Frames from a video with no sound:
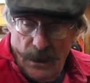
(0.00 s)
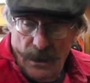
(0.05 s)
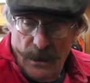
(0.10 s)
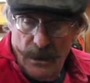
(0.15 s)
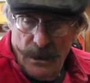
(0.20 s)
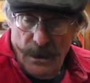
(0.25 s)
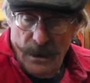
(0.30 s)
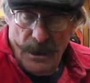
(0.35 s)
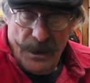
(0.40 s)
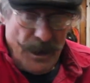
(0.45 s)

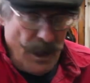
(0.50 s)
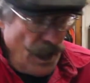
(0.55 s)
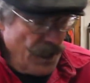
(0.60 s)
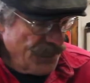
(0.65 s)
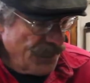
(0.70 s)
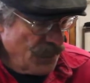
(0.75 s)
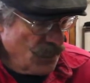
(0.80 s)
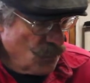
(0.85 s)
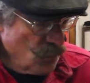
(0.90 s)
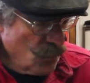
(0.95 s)
Not
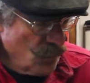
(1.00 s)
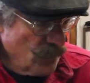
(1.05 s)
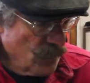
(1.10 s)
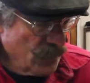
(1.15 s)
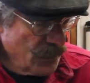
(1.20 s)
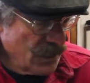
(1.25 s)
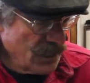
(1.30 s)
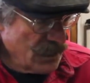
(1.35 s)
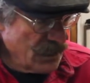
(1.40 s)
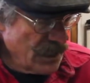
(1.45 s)
the normal
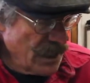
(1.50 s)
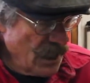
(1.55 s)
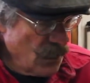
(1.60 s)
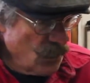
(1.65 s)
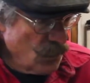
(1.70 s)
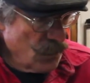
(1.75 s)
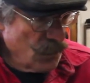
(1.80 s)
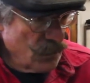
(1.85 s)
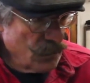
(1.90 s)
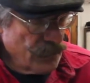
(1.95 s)
descent
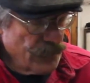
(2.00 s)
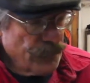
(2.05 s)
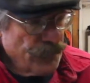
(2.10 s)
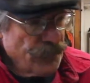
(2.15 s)
route.